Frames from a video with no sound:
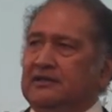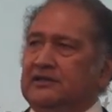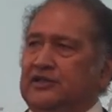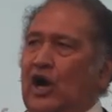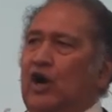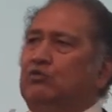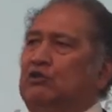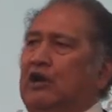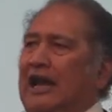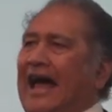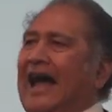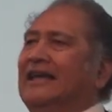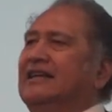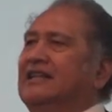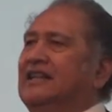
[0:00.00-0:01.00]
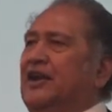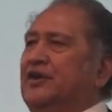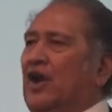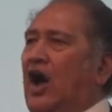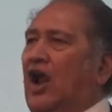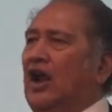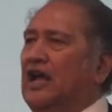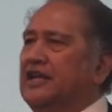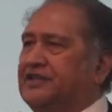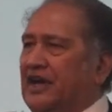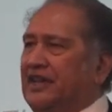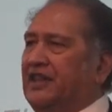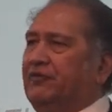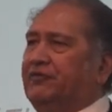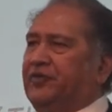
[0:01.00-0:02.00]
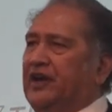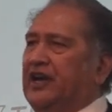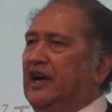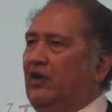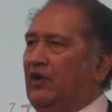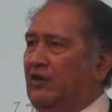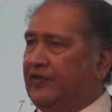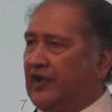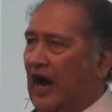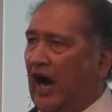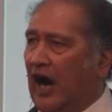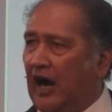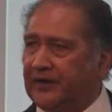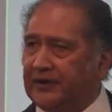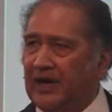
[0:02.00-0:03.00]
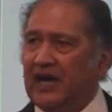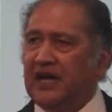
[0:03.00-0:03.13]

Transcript: don't like the knowledge and the fear of God.